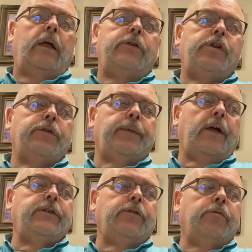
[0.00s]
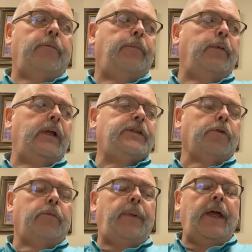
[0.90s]
just because it's a
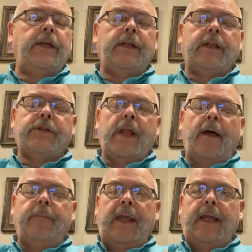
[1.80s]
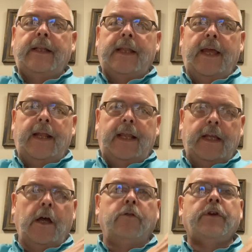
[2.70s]
rebellion does not mean that it
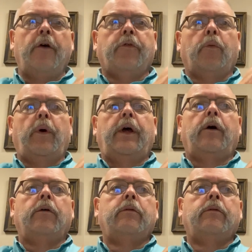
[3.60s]
goes over well.